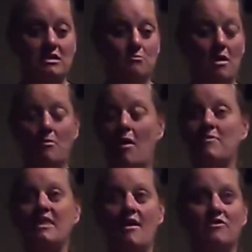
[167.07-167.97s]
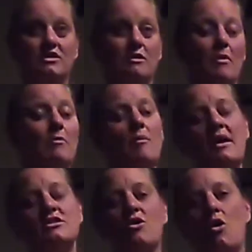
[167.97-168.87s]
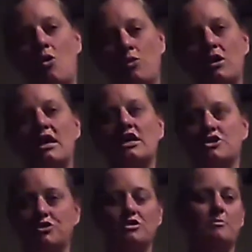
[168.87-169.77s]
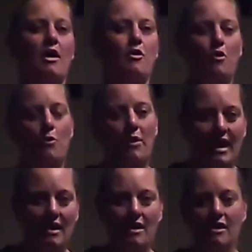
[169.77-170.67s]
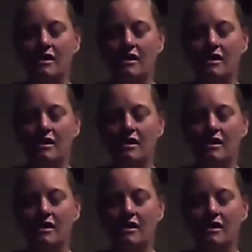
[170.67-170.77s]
My mom never did. My mom has her own issues about her weight.